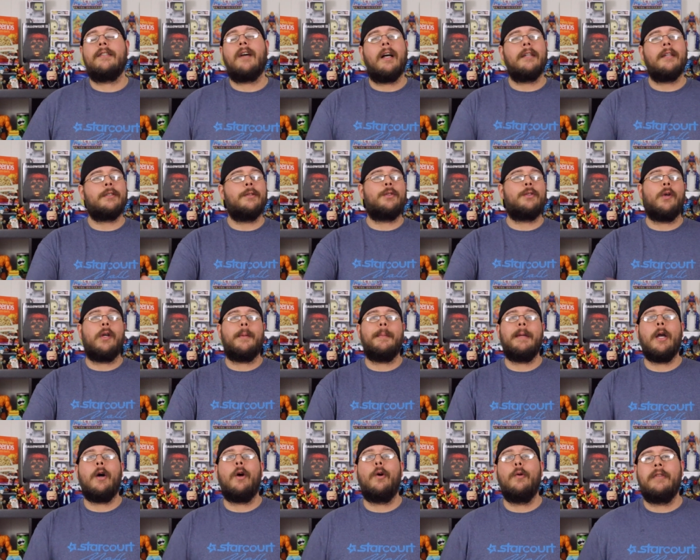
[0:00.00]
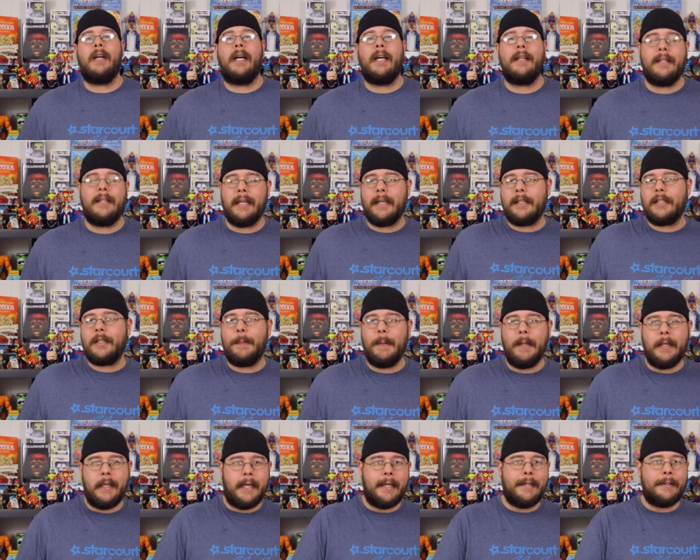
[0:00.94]
Also, join me over at The
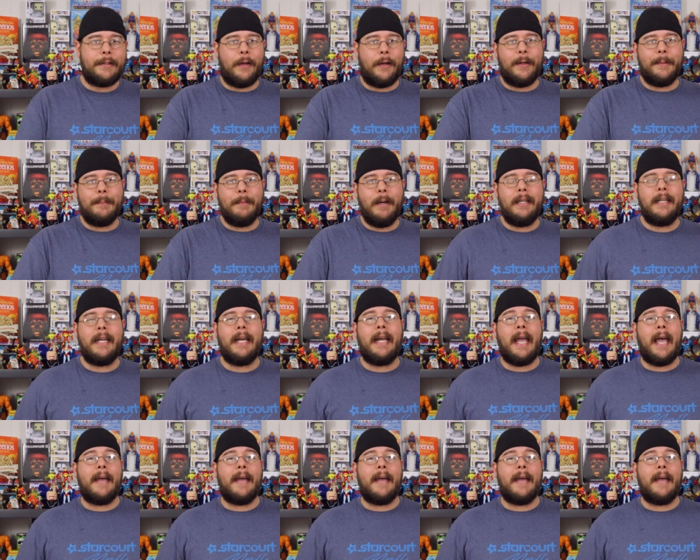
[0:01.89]
Experience on Monday